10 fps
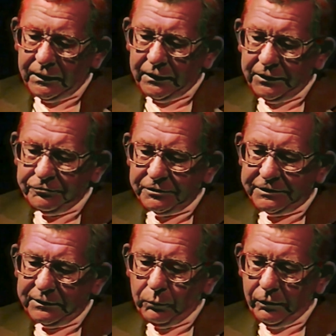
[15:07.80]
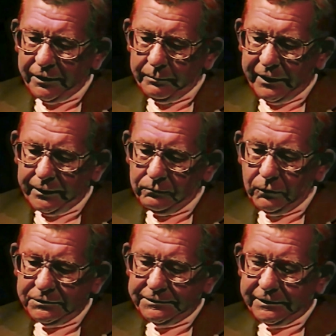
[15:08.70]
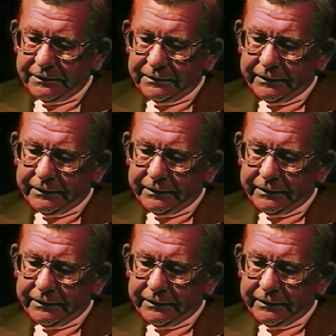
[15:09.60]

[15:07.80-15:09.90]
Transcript: interesting part about it was that